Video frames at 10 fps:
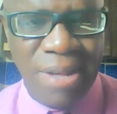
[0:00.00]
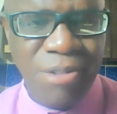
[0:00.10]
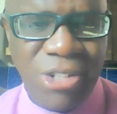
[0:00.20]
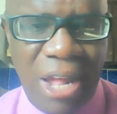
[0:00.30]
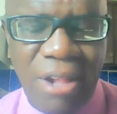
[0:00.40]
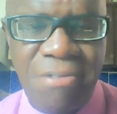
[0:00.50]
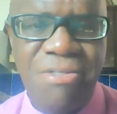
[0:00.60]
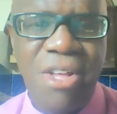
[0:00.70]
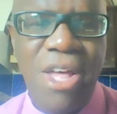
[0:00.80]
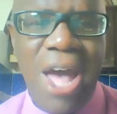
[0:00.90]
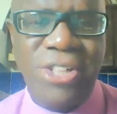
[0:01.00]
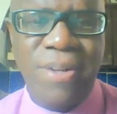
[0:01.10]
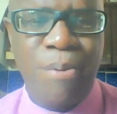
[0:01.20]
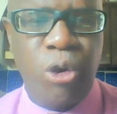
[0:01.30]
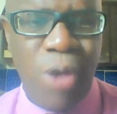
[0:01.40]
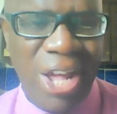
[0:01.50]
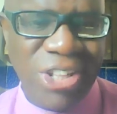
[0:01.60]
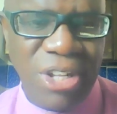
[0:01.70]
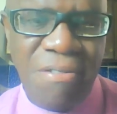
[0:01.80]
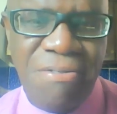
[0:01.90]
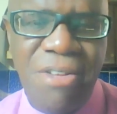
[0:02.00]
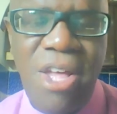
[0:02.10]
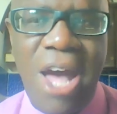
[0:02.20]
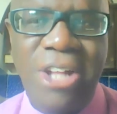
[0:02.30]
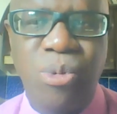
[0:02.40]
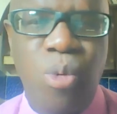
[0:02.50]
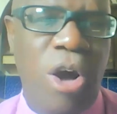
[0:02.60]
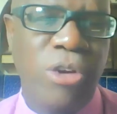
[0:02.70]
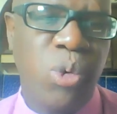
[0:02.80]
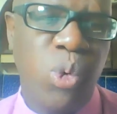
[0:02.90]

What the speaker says: himself as a progressive, as one